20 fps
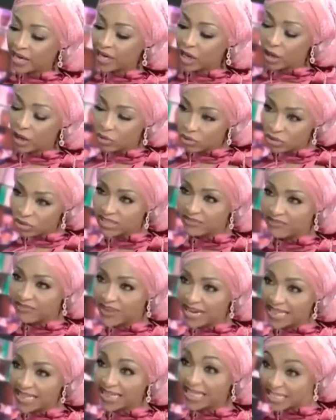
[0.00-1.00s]
and
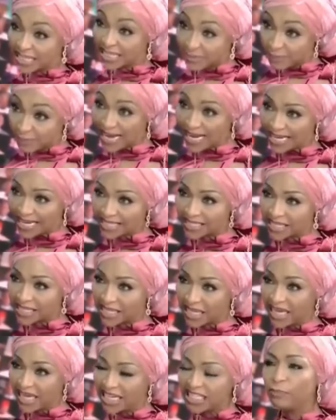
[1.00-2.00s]
cultivate this space